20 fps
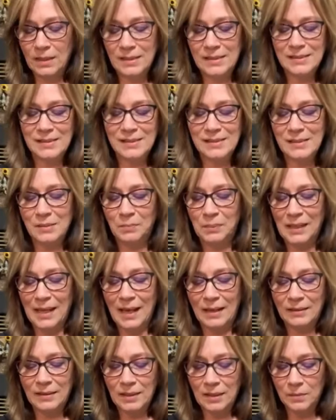And this is the
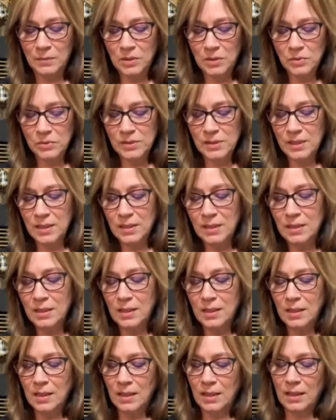black that I'm using.
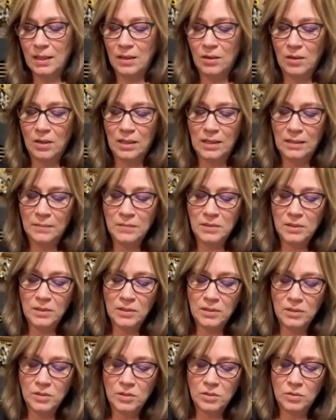And all I'm
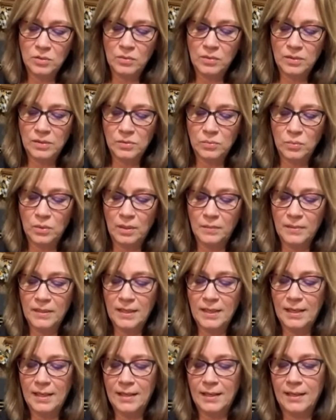going to do is rub
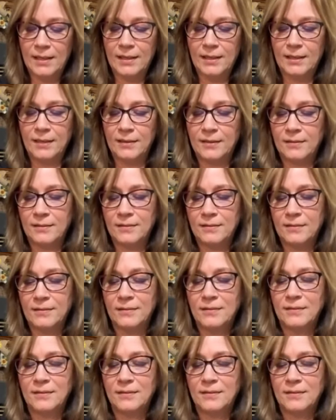it on.